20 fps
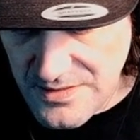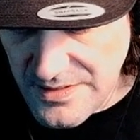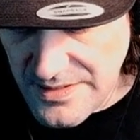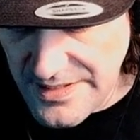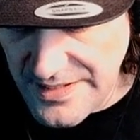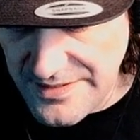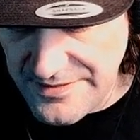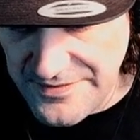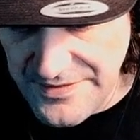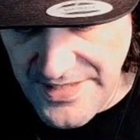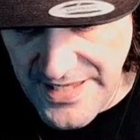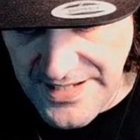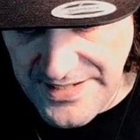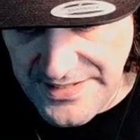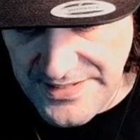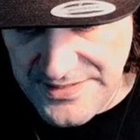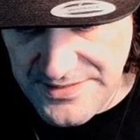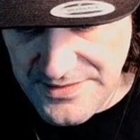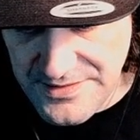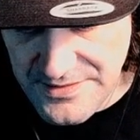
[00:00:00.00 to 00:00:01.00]
Add that
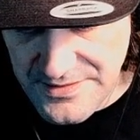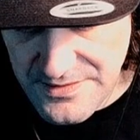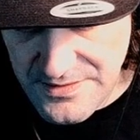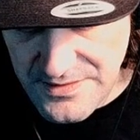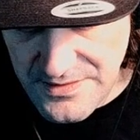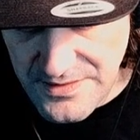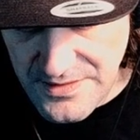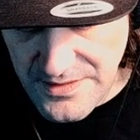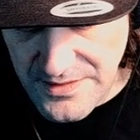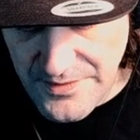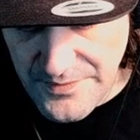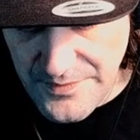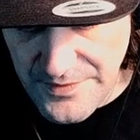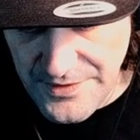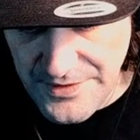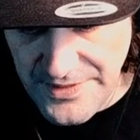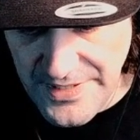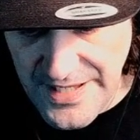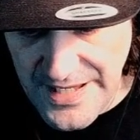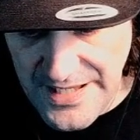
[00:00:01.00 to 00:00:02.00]
in. We're
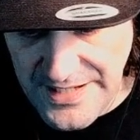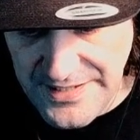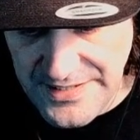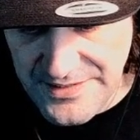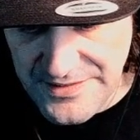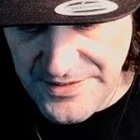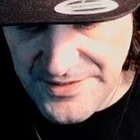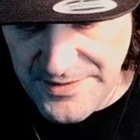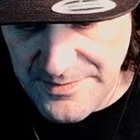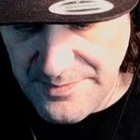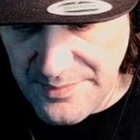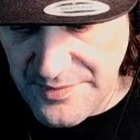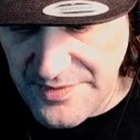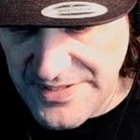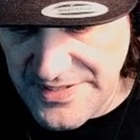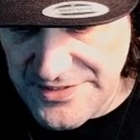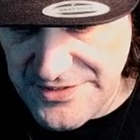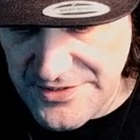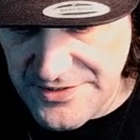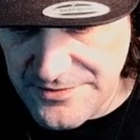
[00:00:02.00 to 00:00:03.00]
going to add in the
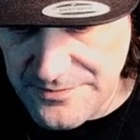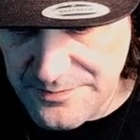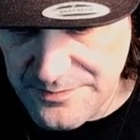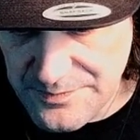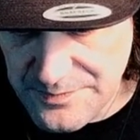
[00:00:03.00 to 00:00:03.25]
compressor.